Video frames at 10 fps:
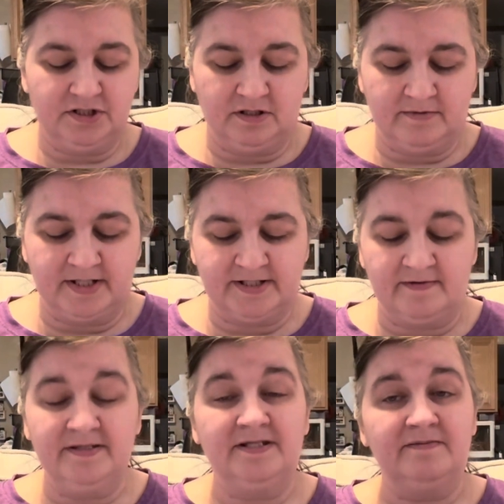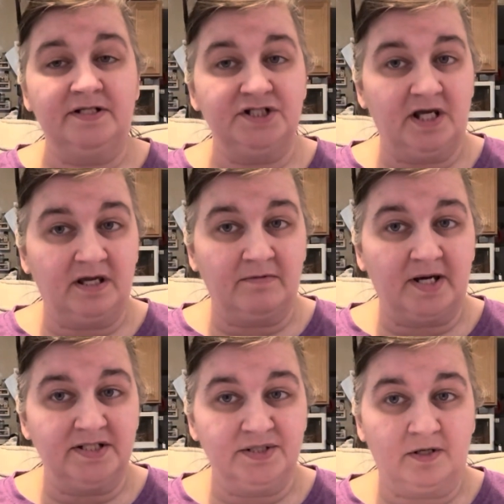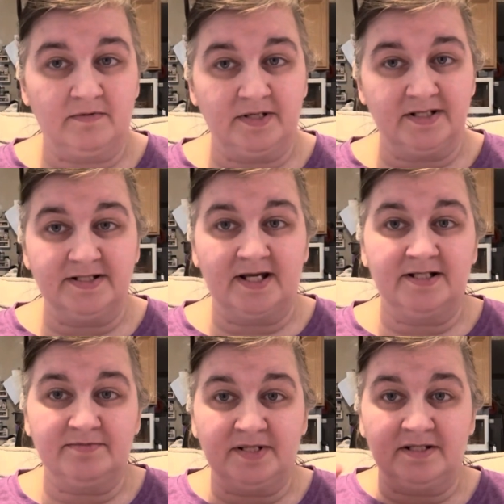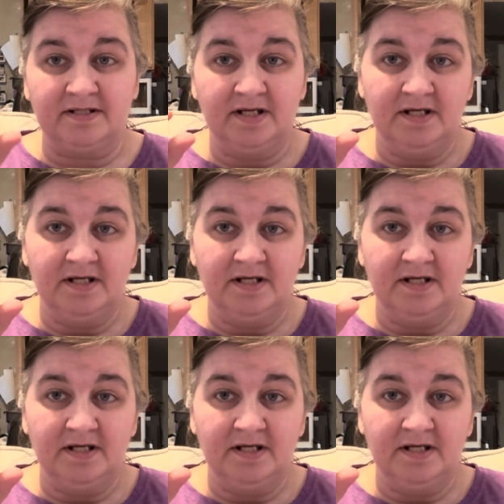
I definitely need to finish Hanging by a Star, because that has been